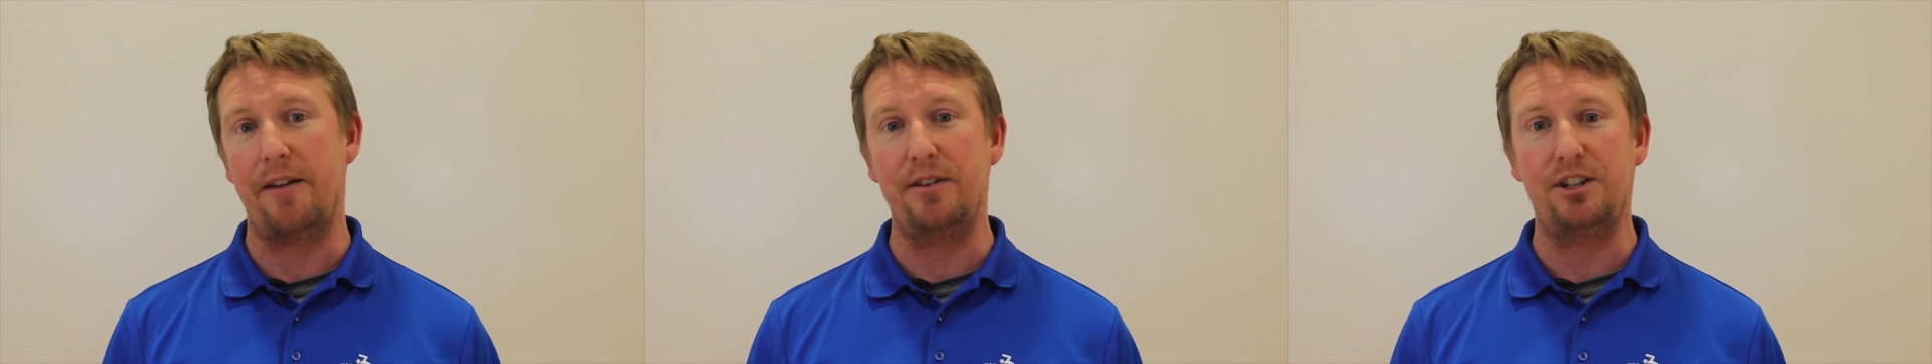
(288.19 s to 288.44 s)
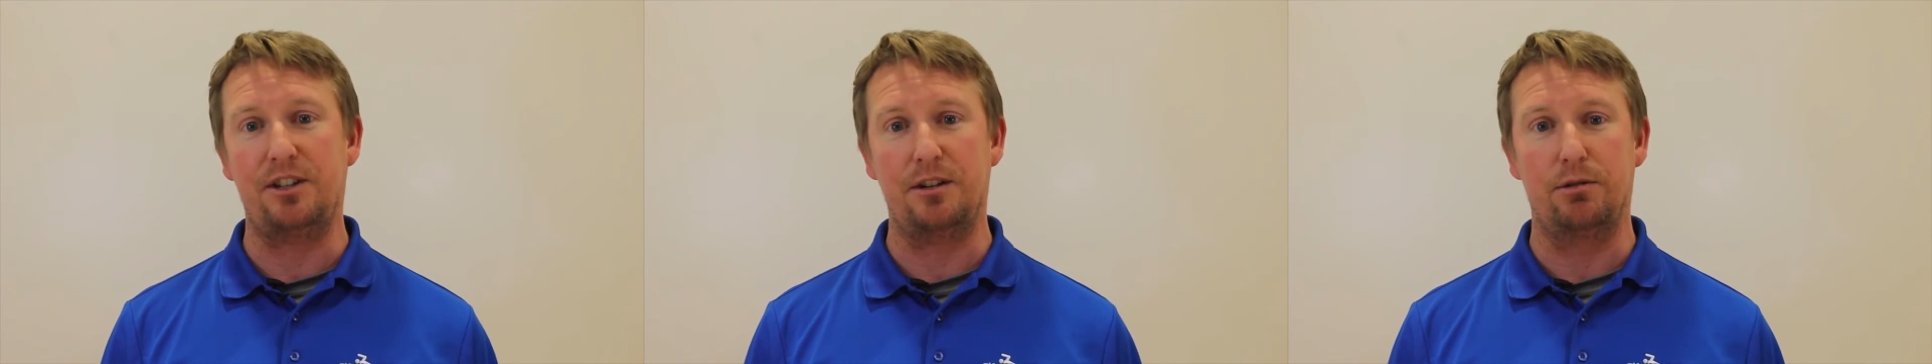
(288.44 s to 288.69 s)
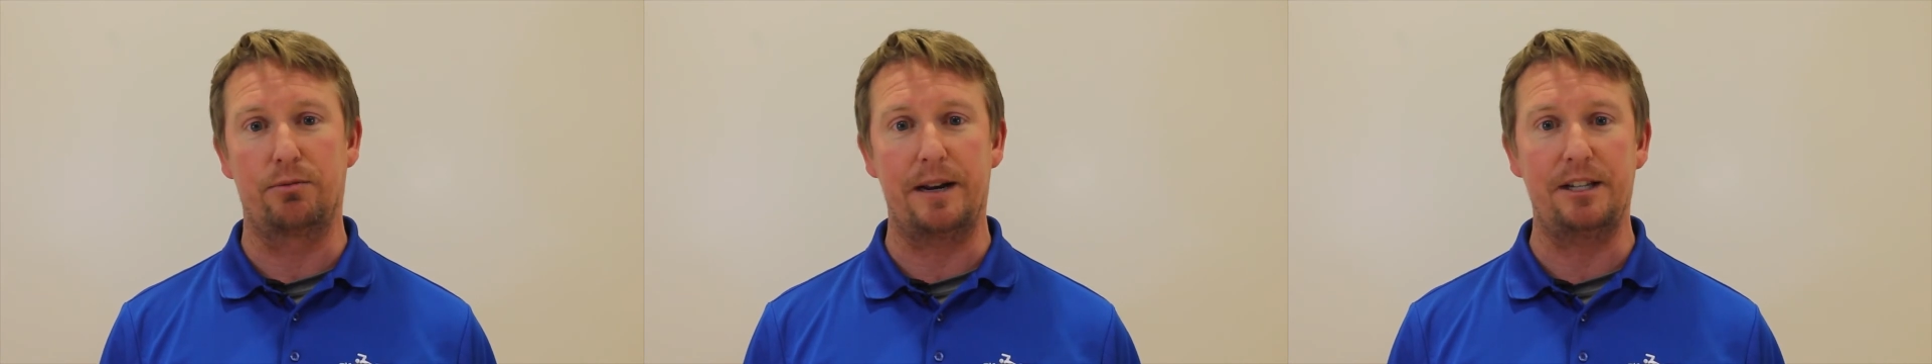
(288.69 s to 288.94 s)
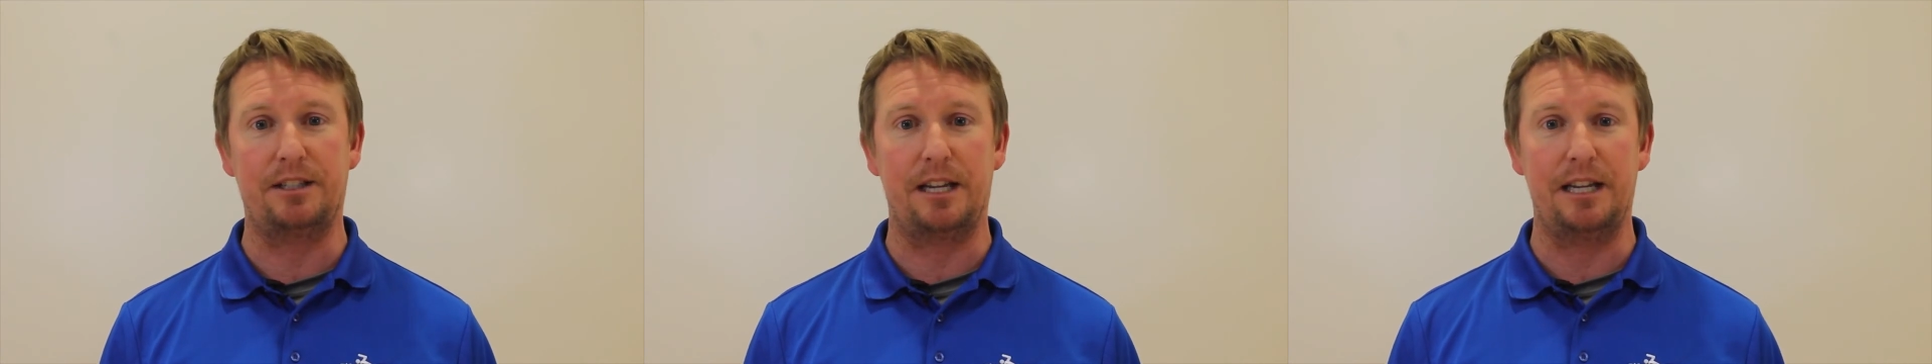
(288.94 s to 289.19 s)
every single
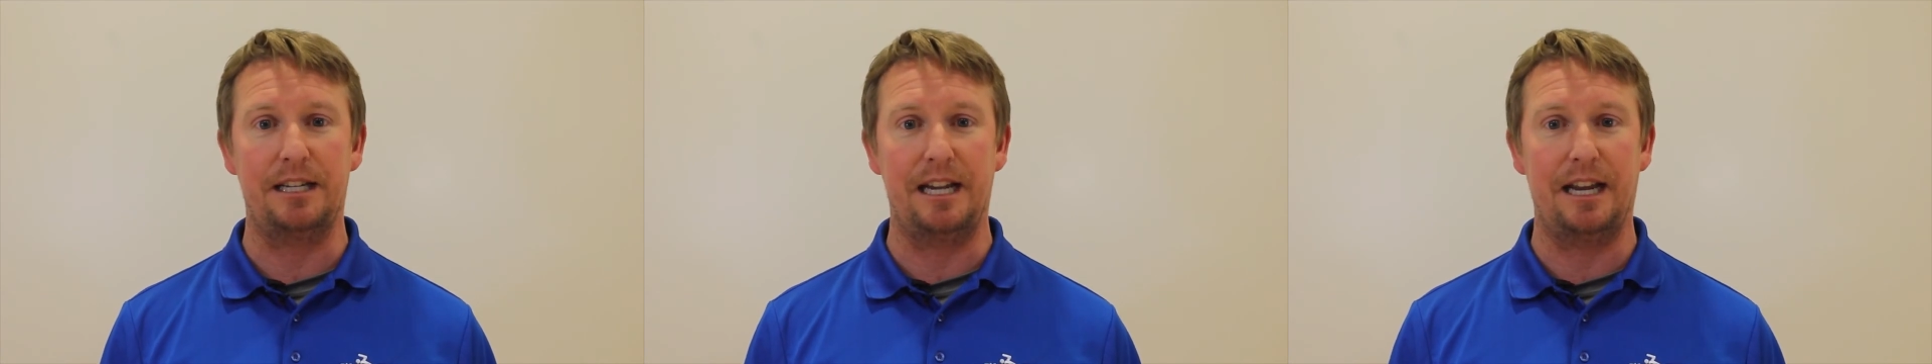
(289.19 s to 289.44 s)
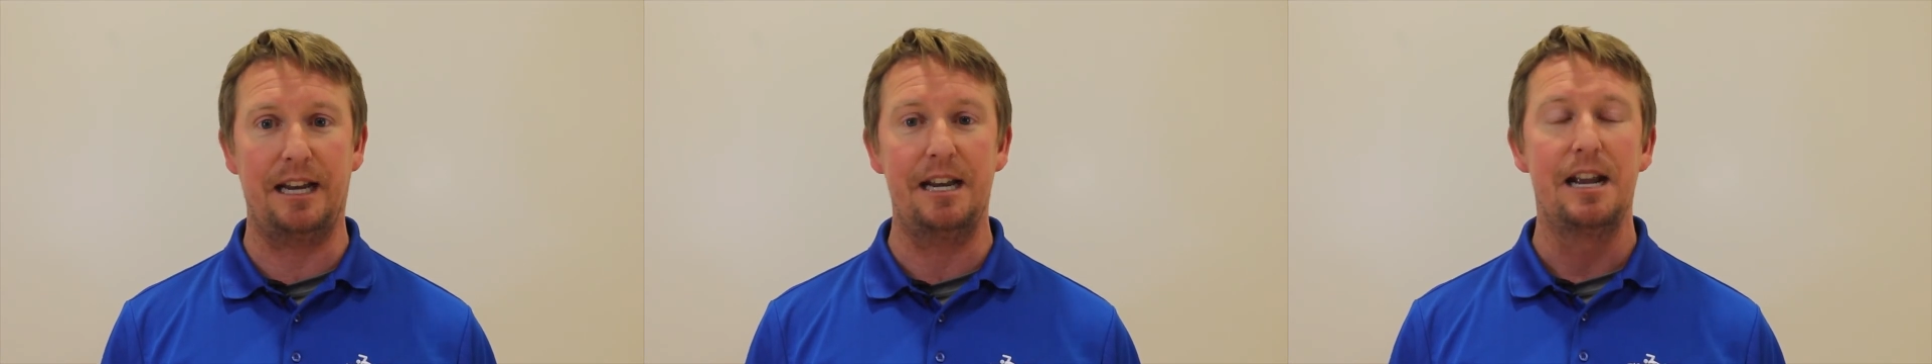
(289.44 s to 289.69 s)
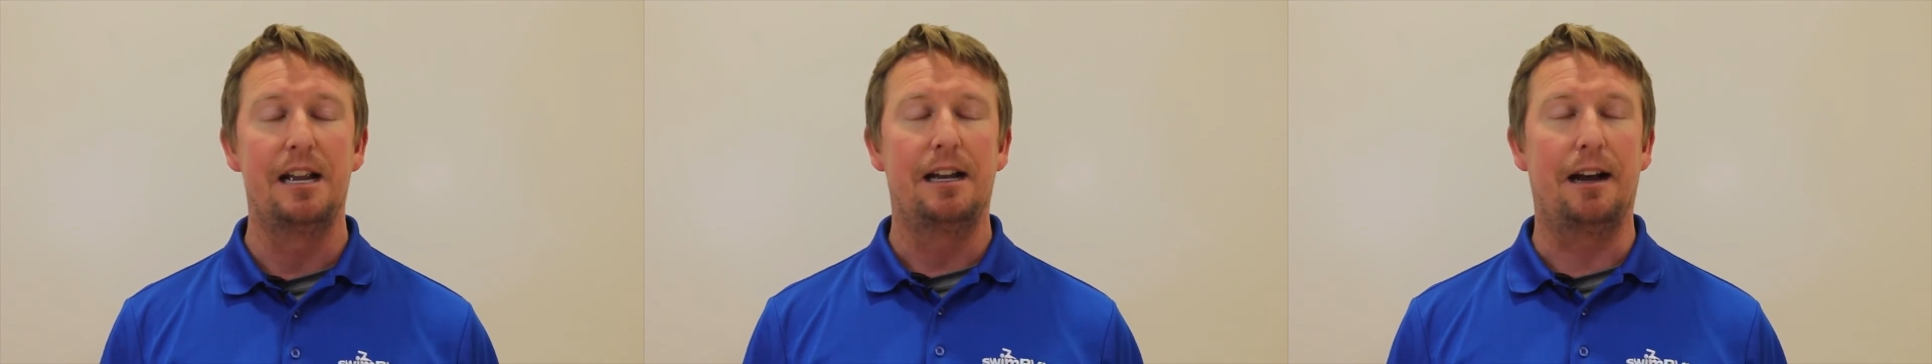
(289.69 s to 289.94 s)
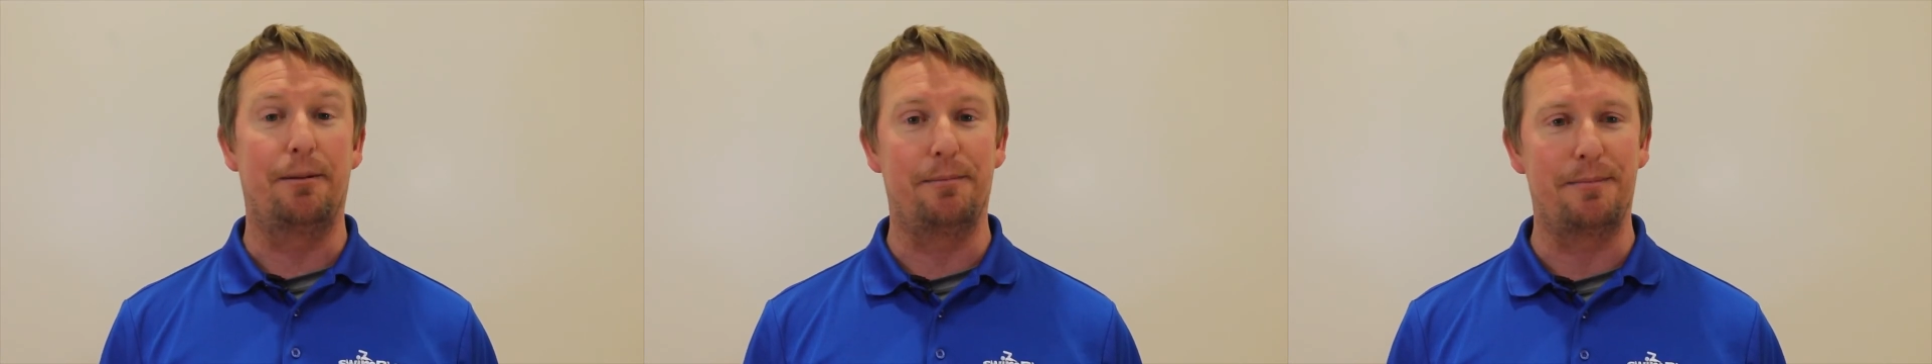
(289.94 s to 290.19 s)
race that you did.
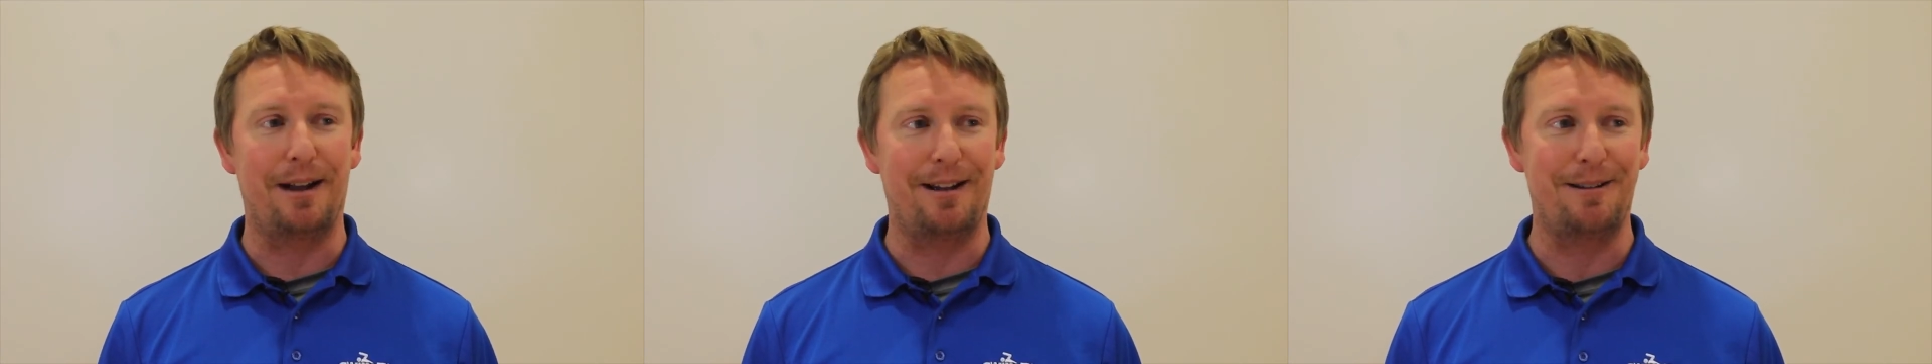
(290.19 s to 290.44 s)
I'm,